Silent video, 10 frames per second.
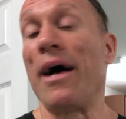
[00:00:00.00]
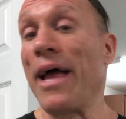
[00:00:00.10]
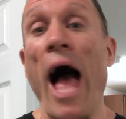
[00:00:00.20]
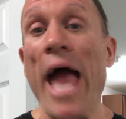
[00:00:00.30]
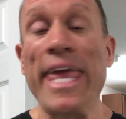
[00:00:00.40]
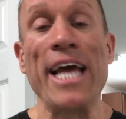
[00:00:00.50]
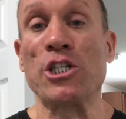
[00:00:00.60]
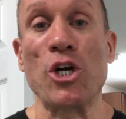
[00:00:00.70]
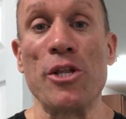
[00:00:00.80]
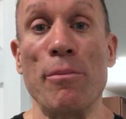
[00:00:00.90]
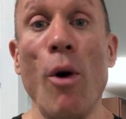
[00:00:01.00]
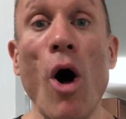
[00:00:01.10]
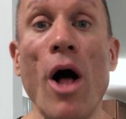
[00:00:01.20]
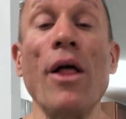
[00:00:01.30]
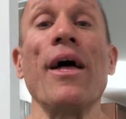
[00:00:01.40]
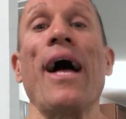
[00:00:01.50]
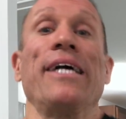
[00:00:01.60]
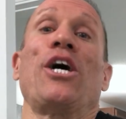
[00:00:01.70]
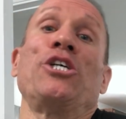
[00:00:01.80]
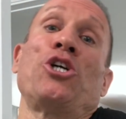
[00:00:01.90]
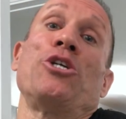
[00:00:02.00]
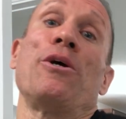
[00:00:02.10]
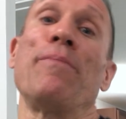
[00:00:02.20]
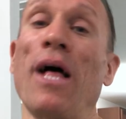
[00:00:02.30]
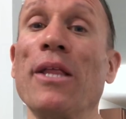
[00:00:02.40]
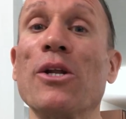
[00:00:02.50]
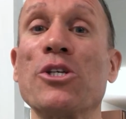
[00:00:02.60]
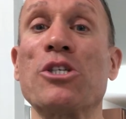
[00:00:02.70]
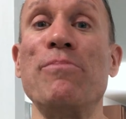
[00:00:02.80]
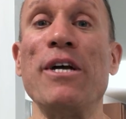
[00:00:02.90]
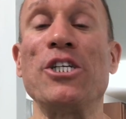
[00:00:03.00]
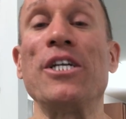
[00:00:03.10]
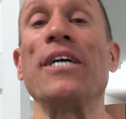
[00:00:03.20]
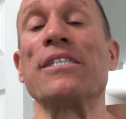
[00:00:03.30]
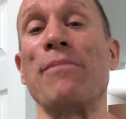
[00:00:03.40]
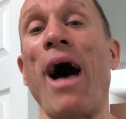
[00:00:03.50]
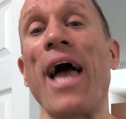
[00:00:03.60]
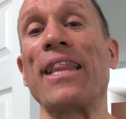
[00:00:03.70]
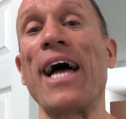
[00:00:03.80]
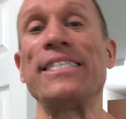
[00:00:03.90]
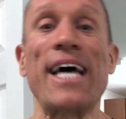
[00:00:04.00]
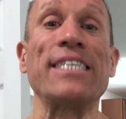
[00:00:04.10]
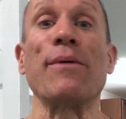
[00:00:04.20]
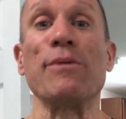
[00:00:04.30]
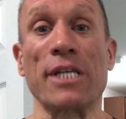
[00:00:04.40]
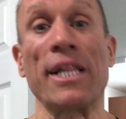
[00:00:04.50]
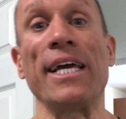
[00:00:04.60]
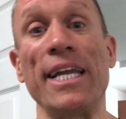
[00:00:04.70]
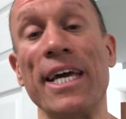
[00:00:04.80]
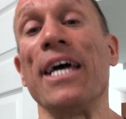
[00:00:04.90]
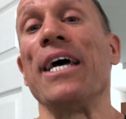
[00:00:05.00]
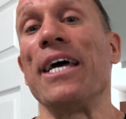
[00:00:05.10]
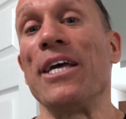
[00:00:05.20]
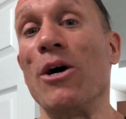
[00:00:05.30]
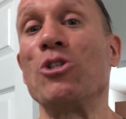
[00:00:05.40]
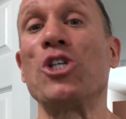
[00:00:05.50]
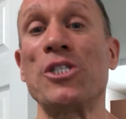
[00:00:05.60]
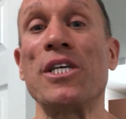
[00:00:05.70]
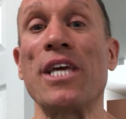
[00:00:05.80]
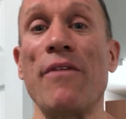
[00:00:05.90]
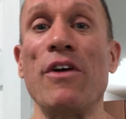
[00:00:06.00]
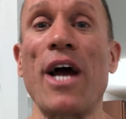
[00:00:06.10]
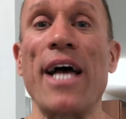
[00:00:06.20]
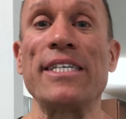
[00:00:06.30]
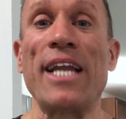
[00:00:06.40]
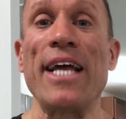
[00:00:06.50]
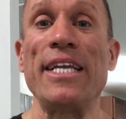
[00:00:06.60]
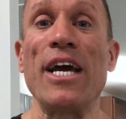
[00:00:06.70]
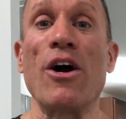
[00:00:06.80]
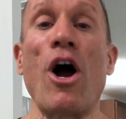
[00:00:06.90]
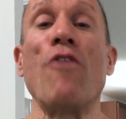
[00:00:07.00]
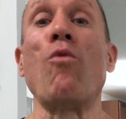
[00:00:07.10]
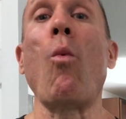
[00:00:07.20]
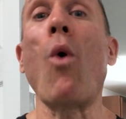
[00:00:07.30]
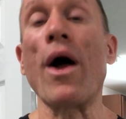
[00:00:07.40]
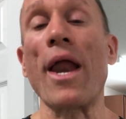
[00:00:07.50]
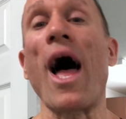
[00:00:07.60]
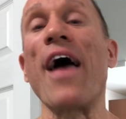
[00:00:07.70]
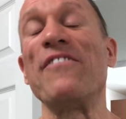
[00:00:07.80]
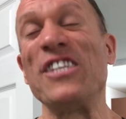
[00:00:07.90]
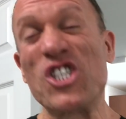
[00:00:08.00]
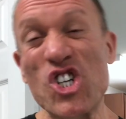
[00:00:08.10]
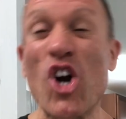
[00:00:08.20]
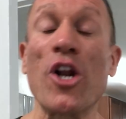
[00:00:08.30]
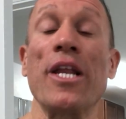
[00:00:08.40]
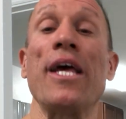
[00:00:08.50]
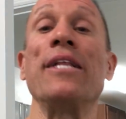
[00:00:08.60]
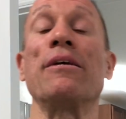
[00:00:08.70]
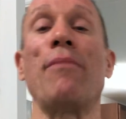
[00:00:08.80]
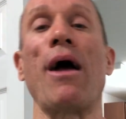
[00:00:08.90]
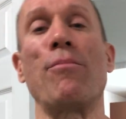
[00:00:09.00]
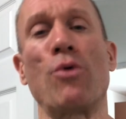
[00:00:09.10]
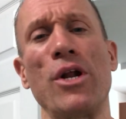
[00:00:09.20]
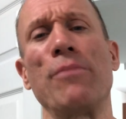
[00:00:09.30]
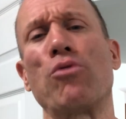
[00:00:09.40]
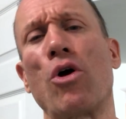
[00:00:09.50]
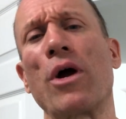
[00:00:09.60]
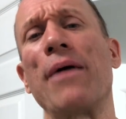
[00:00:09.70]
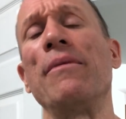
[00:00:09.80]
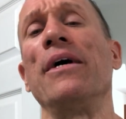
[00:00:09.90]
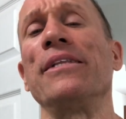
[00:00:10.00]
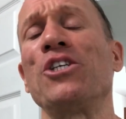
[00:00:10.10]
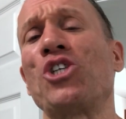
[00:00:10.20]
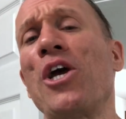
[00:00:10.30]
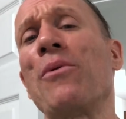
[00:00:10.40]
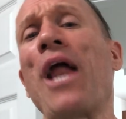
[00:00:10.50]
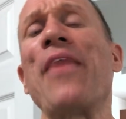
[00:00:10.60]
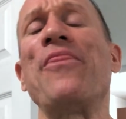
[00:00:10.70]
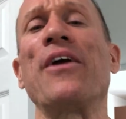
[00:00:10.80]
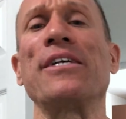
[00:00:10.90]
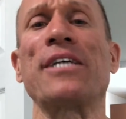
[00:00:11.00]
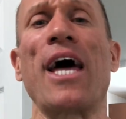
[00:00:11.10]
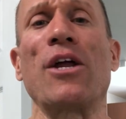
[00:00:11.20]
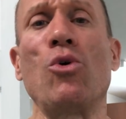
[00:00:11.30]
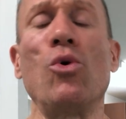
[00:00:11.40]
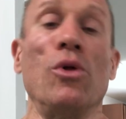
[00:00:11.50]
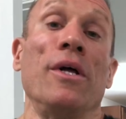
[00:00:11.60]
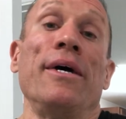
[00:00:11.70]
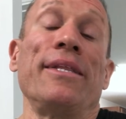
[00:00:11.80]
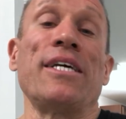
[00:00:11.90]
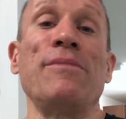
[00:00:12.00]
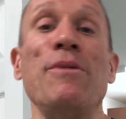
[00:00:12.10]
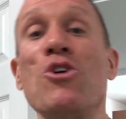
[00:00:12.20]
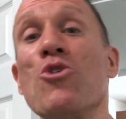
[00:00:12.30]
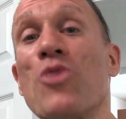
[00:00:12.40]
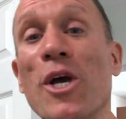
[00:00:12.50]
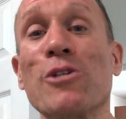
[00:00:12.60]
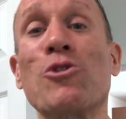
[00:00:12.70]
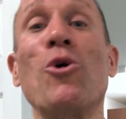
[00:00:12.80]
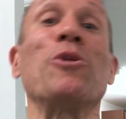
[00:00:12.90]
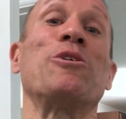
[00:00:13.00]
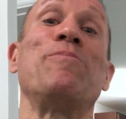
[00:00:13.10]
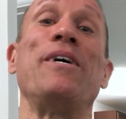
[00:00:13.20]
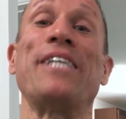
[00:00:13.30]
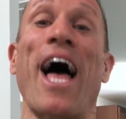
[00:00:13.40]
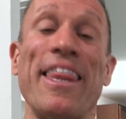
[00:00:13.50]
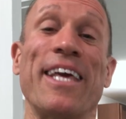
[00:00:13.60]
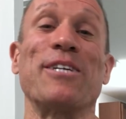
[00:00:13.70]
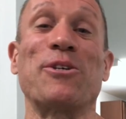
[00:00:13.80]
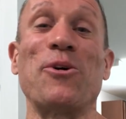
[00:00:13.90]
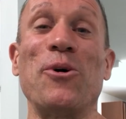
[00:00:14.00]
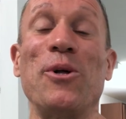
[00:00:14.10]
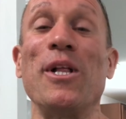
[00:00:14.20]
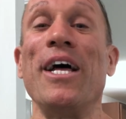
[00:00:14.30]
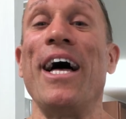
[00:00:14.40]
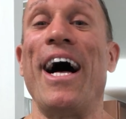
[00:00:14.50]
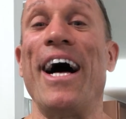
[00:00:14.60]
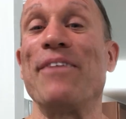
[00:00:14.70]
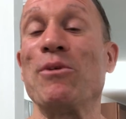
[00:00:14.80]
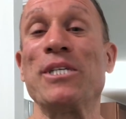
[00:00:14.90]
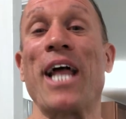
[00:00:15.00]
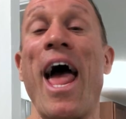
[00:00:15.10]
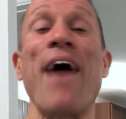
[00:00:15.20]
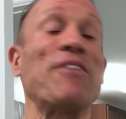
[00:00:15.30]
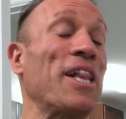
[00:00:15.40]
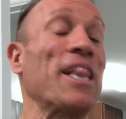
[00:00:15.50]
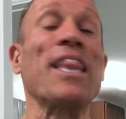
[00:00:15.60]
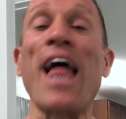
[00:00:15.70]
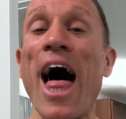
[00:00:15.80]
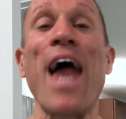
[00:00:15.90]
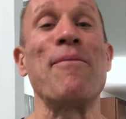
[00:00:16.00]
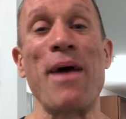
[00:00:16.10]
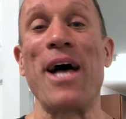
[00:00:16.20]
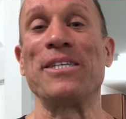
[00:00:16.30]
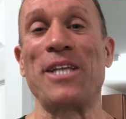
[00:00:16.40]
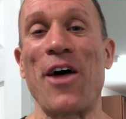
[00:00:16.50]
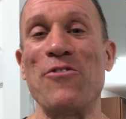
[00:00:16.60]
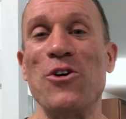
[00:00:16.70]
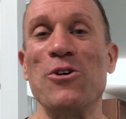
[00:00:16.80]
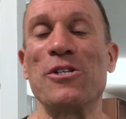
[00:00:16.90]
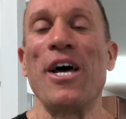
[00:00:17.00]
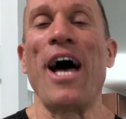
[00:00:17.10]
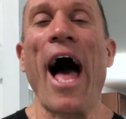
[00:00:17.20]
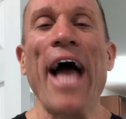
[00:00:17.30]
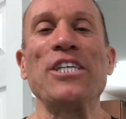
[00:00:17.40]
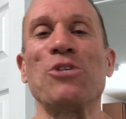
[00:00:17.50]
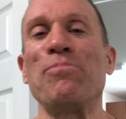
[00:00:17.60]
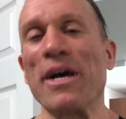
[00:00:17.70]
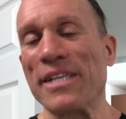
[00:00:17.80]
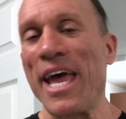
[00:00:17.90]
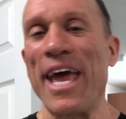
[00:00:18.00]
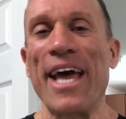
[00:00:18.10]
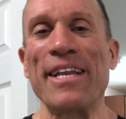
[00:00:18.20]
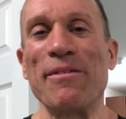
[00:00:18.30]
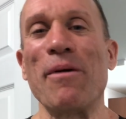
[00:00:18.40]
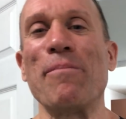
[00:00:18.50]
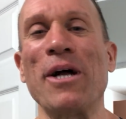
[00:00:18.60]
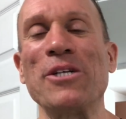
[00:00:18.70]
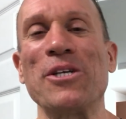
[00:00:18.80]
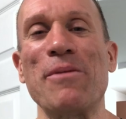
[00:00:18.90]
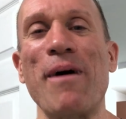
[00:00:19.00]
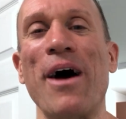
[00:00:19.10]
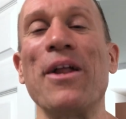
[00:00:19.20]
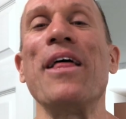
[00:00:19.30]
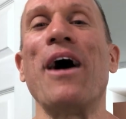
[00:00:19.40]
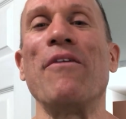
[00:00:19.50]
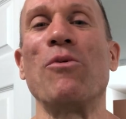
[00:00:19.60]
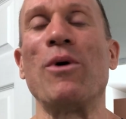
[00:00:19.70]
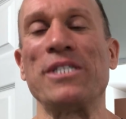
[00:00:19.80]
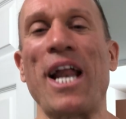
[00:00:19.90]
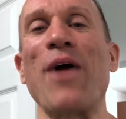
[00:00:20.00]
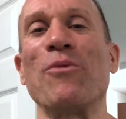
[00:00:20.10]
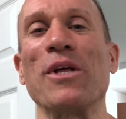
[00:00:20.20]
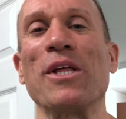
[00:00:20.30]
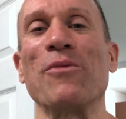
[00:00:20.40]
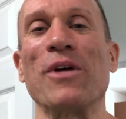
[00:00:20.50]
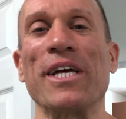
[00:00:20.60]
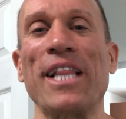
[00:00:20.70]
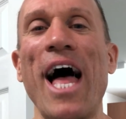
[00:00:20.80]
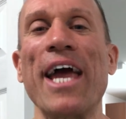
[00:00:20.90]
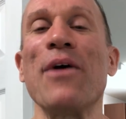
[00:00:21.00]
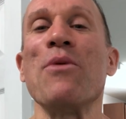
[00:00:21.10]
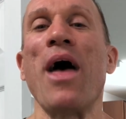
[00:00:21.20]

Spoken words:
I can't show you them all, so I showed you a little smidgen, some highlights as I was cleaning, just to give you guys an idea of what I've inserted into my breeding program to show you what I think is kind of cool. Doesn't mean you think it's cool, it just means I think it's cool. Once again, I have a lot of males that I've used. I just picked a bunch of them out of the ones that I really, really like.